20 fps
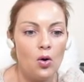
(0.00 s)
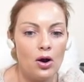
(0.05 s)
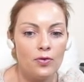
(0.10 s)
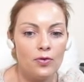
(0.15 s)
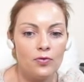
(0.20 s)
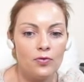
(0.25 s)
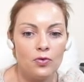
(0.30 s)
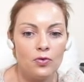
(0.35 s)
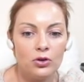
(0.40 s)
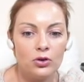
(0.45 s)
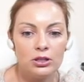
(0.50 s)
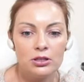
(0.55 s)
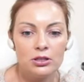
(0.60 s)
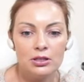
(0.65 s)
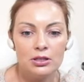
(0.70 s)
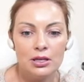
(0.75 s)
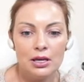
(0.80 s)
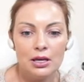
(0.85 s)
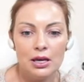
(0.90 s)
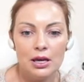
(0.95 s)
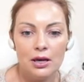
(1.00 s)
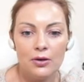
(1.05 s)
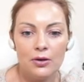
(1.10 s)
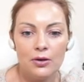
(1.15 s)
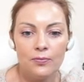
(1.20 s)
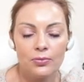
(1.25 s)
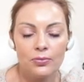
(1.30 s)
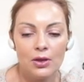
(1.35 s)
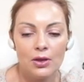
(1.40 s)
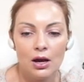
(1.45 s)
or for
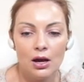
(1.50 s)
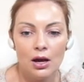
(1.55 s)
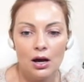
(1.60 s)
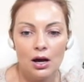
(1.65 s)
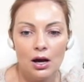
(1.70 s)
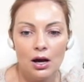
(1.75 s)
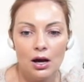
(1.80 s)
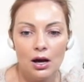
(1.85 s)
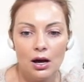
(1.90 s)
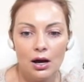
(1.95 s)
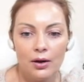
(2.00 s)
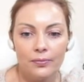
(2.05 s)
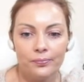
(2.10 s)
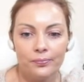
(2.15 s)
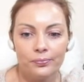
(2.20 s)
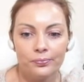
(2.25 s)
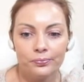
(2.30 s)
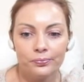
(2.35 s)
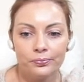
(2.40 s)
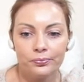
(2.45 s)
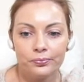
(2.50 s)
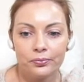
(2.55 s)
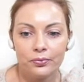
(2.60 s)
tea, um,